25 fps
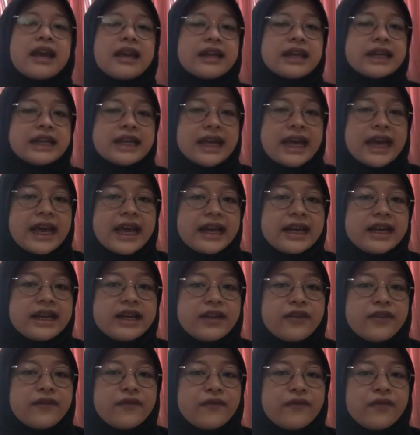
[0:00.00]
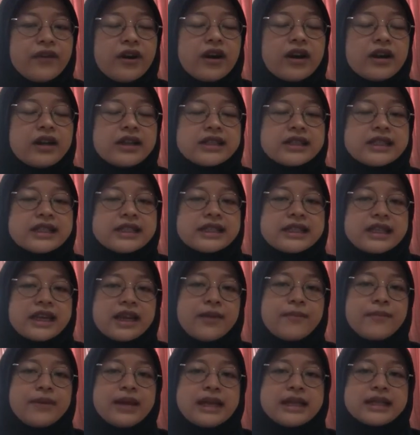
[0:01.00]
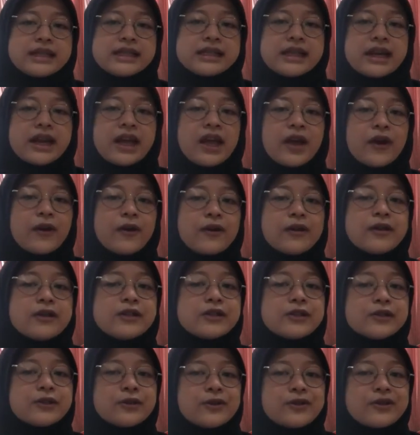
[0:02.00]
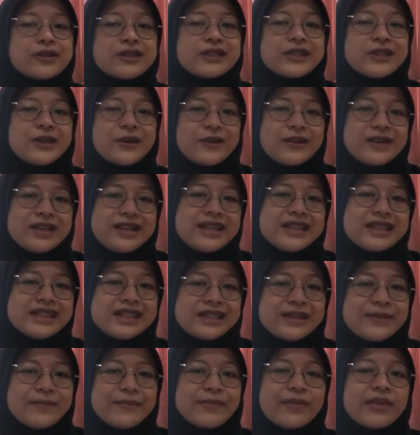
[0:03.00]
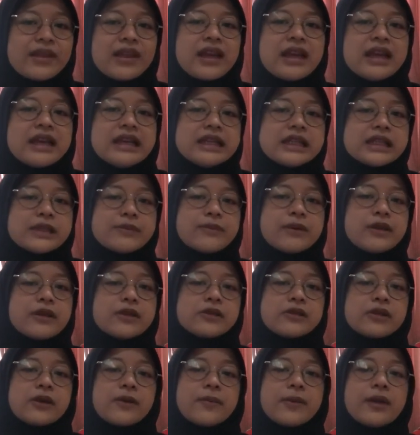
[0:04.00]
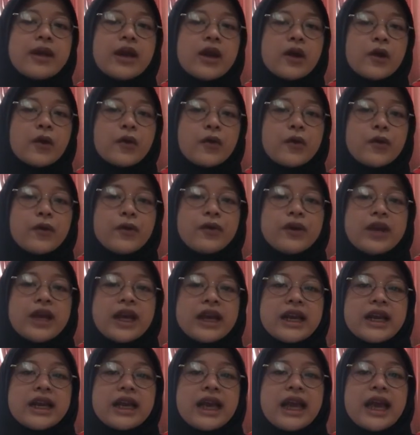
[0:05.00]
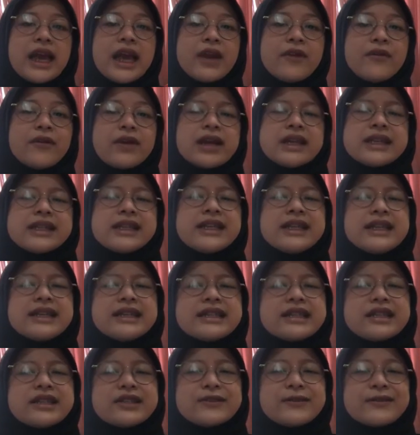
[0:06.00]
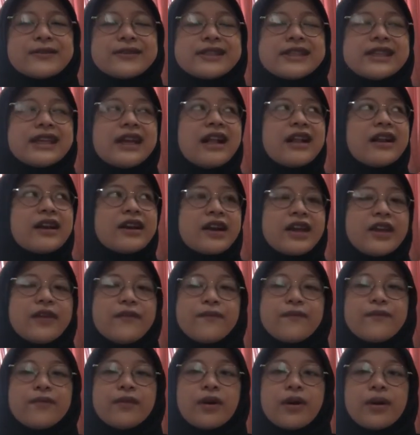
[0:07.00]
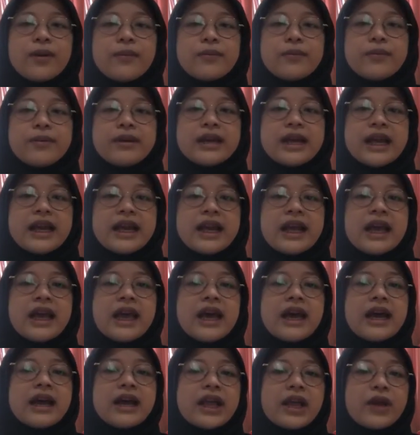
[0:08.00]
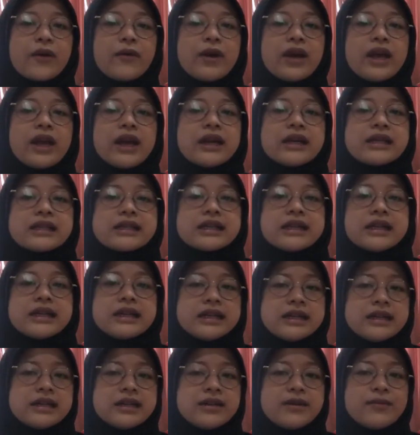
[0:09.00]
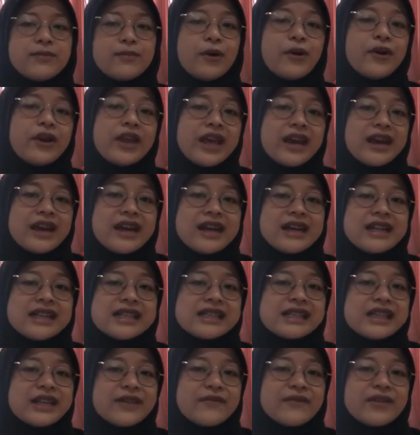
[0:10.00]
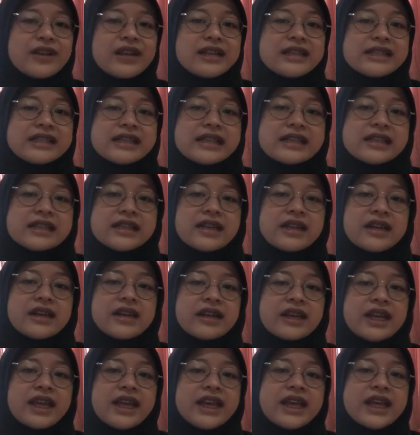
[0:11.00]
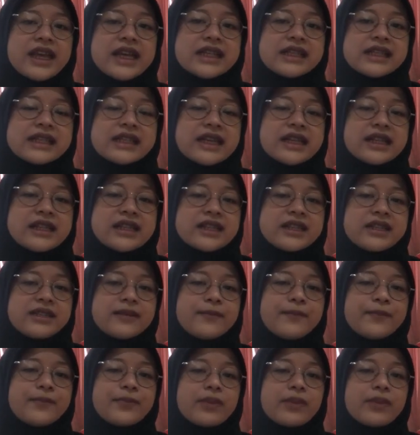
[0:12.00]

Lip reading: Then the fourth stream is Reconstructionism. This philosophy argues that education is a social reform that requires a modern civilization renaissance.